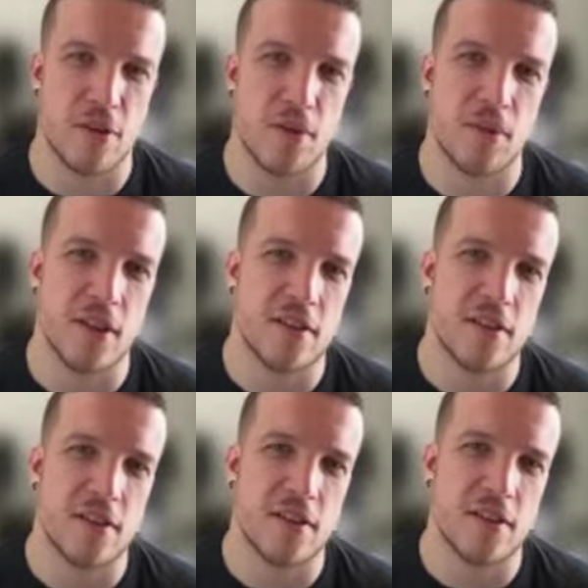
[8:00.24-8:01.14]
you know, but they
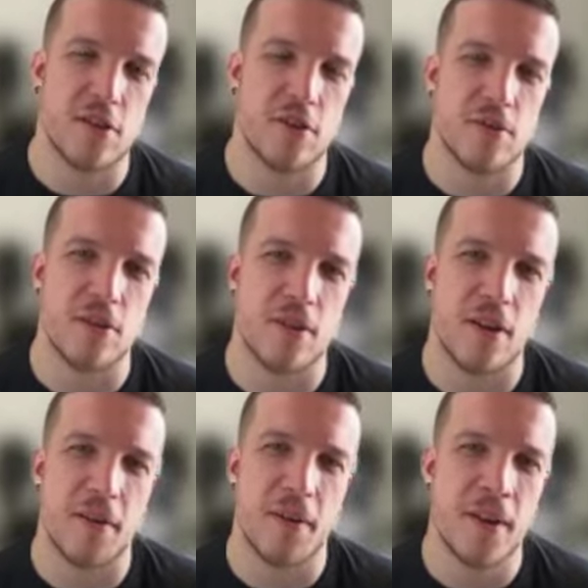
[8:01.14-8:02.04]
stay with you. So
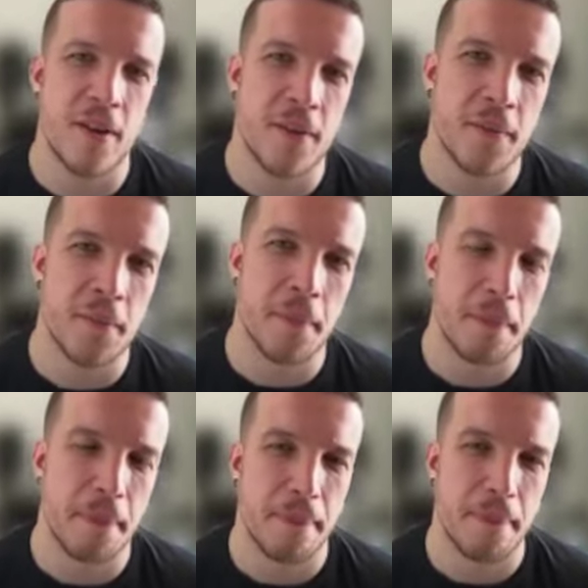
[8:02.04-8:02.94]

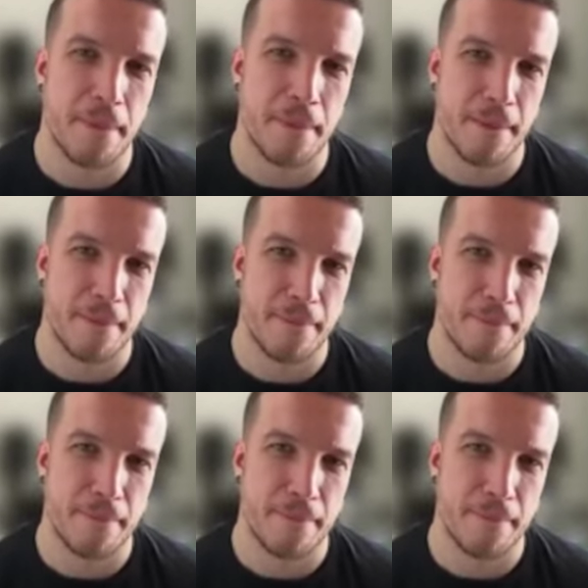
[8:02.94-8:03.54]
yeah.